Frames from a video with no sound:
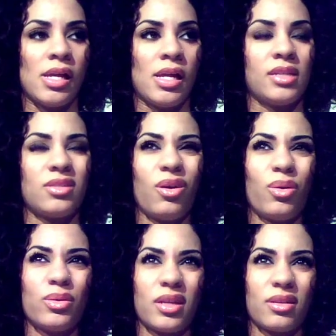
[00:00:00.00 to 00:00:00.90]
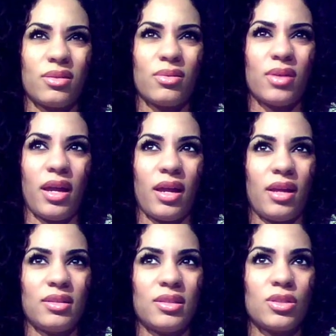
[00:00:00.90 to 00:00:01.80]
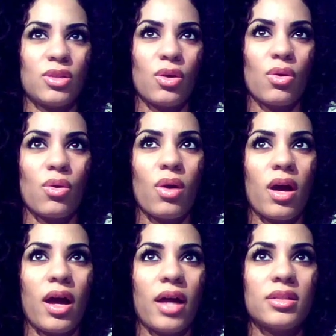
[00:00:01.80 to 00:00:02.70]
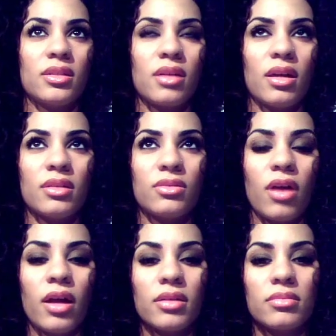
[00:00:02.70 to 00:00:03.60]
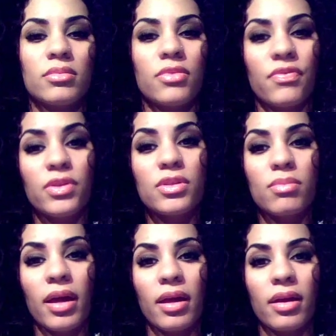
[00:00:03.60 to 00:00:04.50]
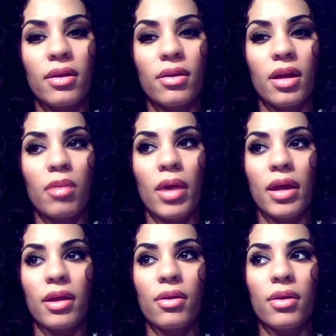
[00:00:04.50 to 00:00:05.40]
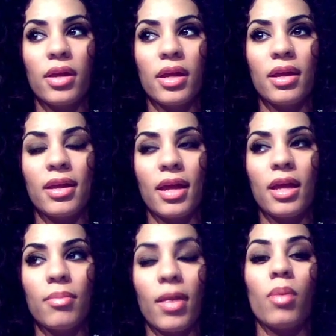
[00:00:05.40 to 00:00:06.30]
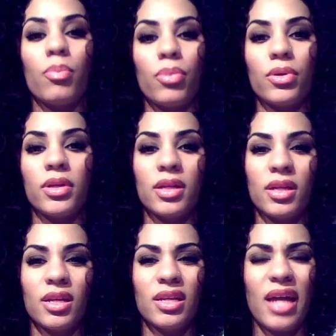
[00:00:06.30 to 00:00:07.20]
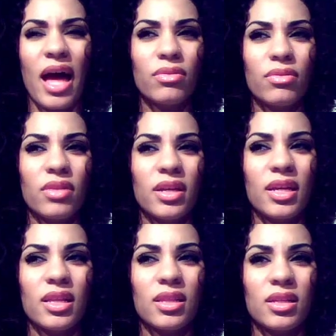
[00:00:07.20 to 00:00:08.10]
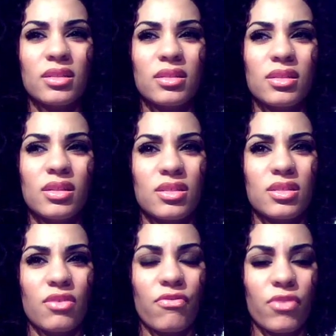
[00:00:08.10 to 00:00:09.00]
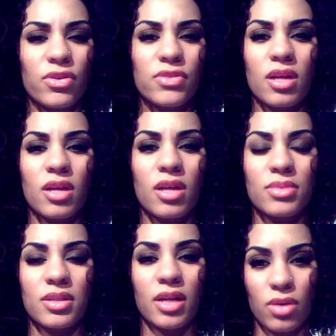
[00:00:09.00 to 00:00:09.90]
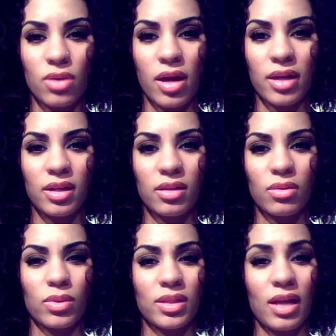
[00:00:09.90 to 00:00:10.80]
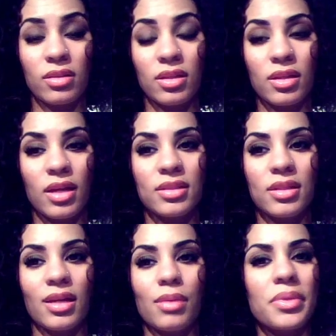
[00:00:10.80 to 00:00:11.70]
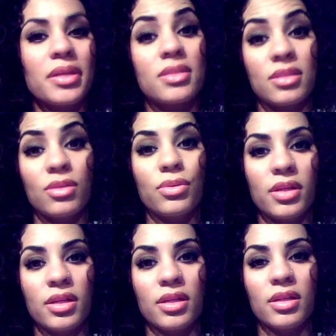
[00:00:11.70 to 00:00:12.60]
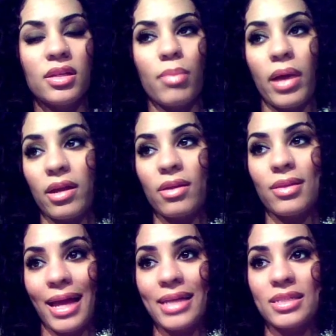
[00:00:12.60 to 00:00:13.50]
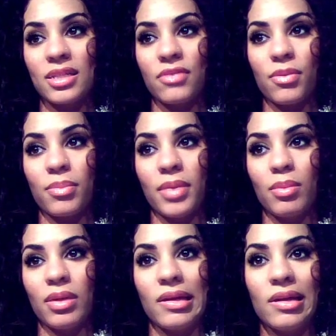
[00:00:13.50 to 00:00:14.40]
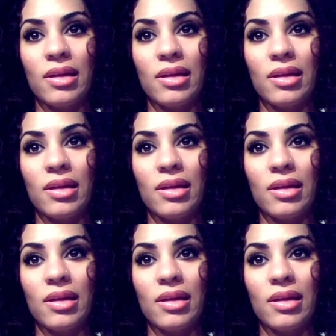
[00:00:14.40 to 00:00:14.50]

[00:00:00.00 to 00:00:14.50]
And so I was like, okay. So I diffused my hair, and my hair, it came out pretty good. I don't think it looked good as the first few times that I tried it without the Not Today, but it still looked good, and my hair lasted for maybe